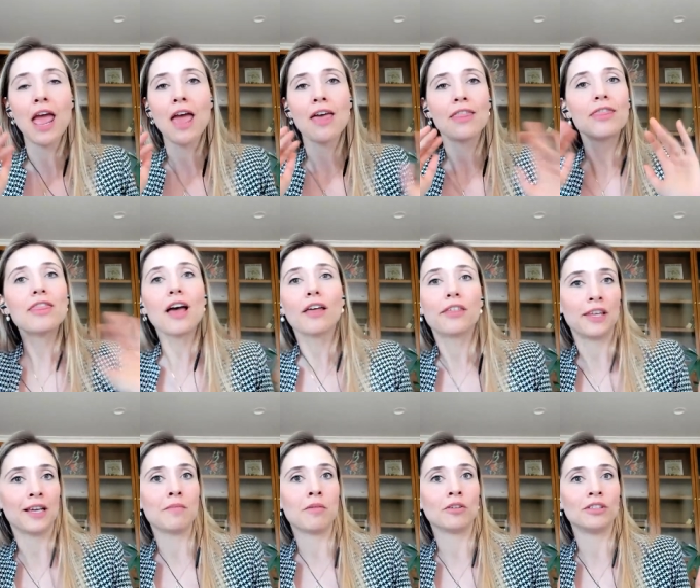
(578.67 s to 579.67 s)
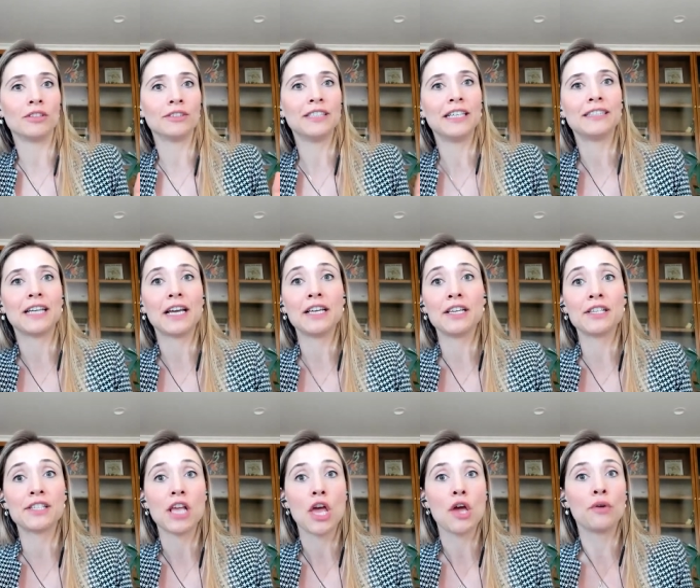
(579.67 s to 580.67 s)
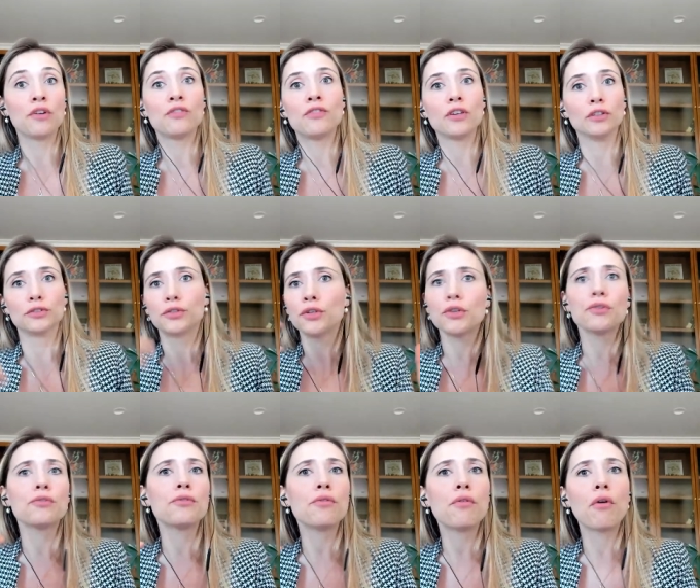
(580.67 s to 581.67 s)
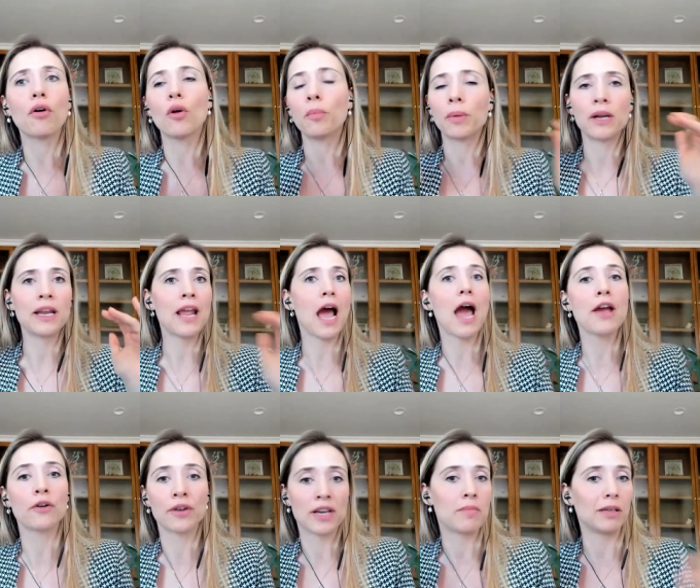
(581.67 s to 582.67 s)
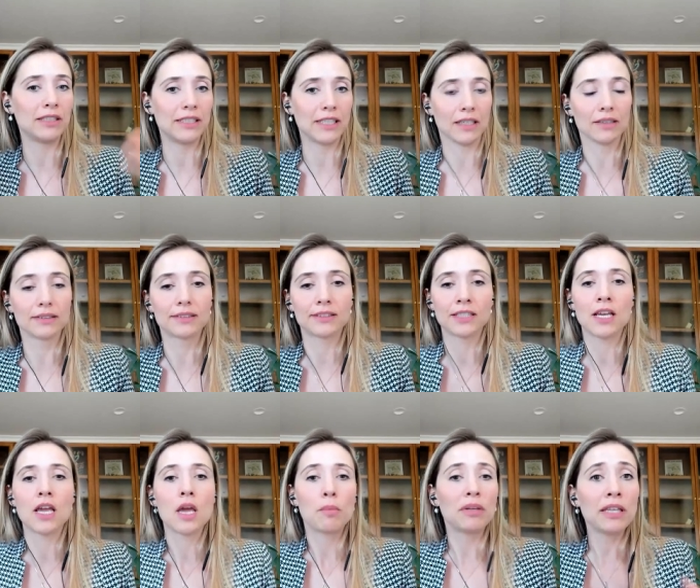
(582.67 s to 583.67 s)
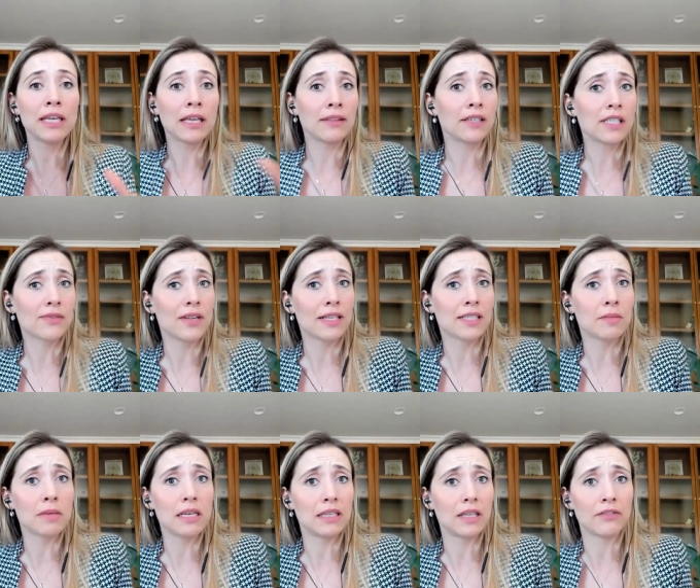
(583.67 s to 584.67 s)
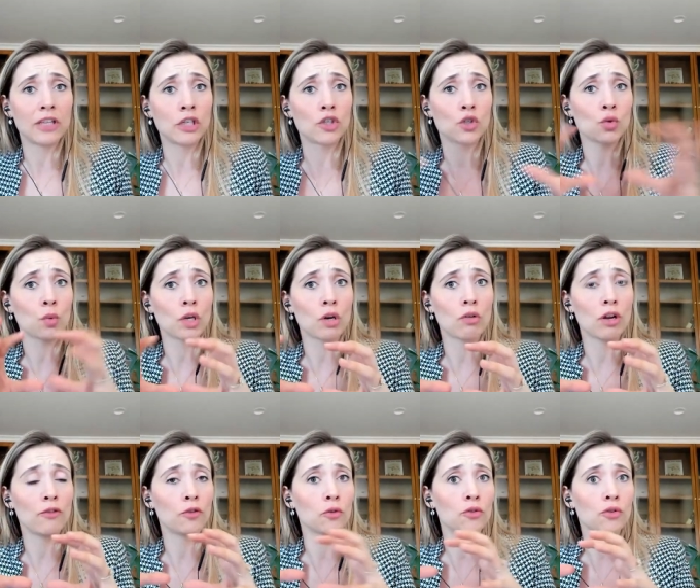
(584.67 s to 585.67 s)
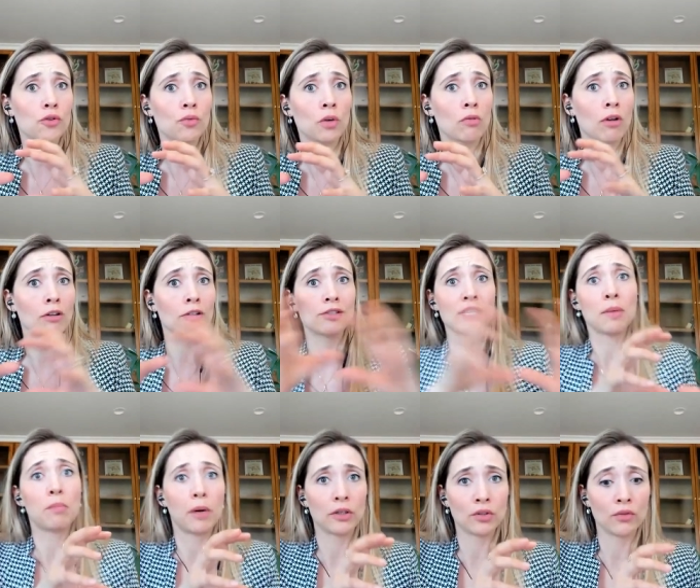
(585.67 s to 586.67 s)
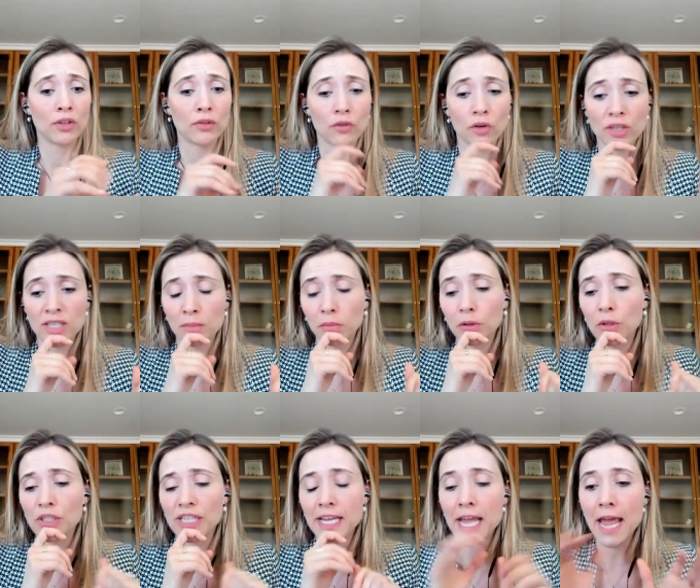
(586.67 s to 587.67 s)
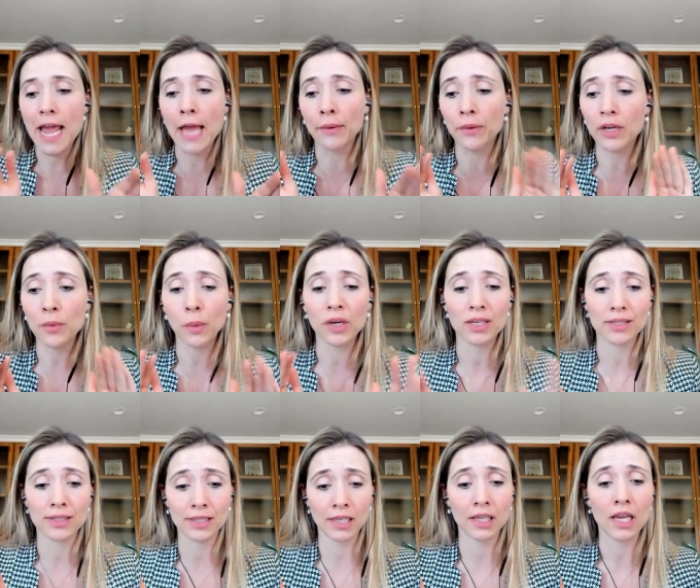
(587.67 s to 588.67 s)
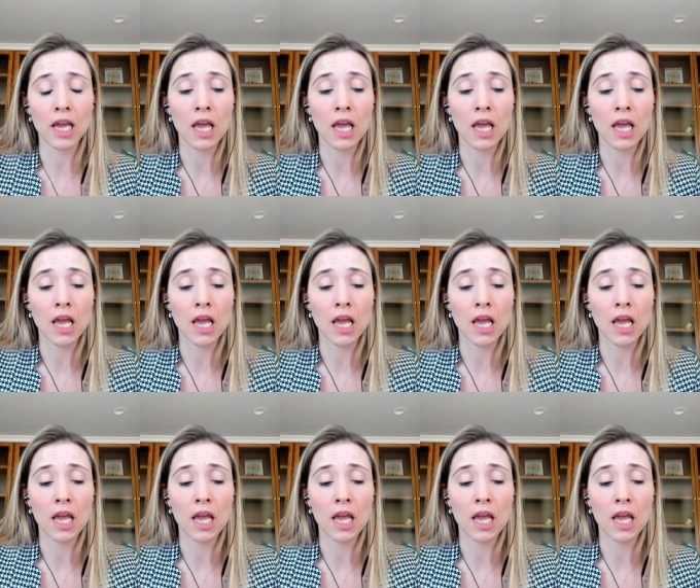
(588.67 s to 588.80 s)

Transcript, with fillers: nothing about their data is revealed to you or OpenAI or anybody else. But again, there's flexibility. If they just want to, if you just want to run some part of it, for example, you say, "Hey, I really want to see